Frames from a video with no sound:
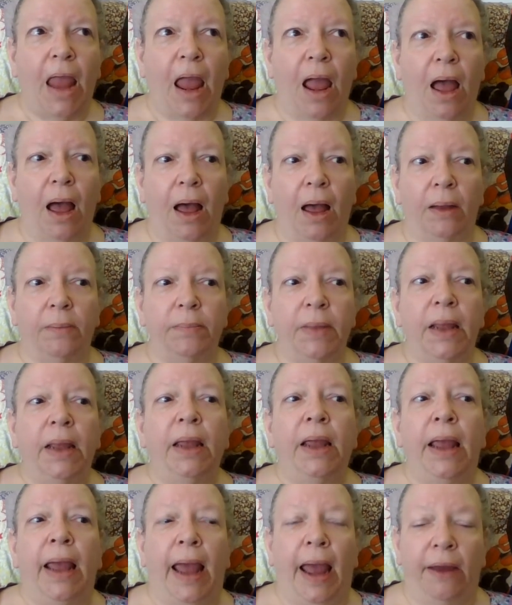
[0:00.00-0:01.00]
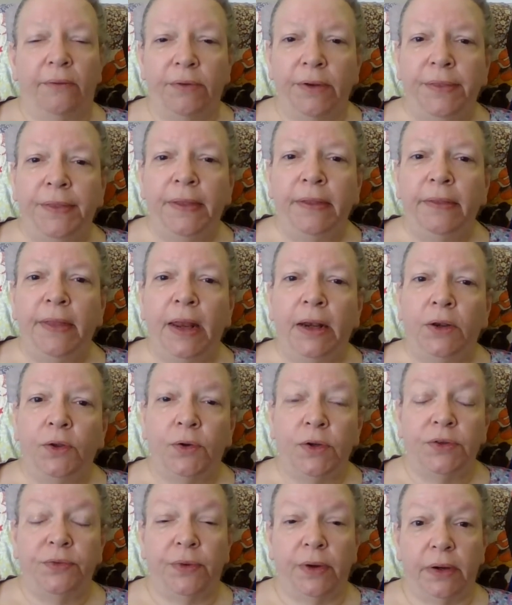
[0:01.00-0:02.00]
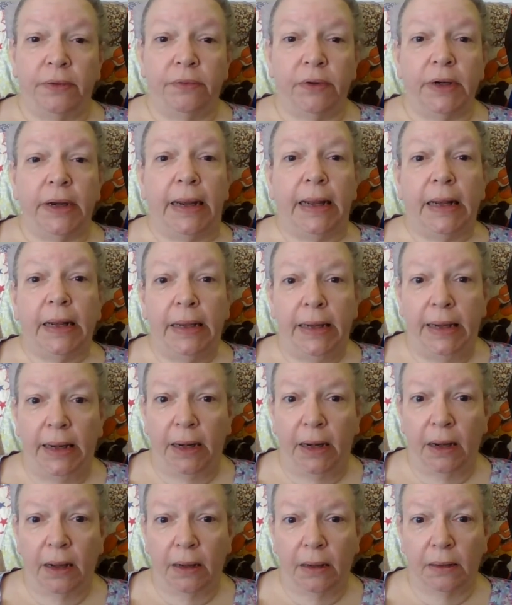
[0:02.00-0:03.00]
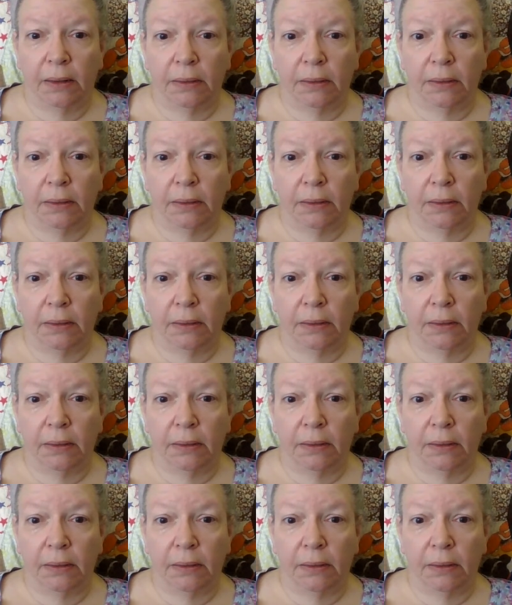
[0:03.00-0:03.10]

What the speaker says: Um, Everything they do is very, very clean.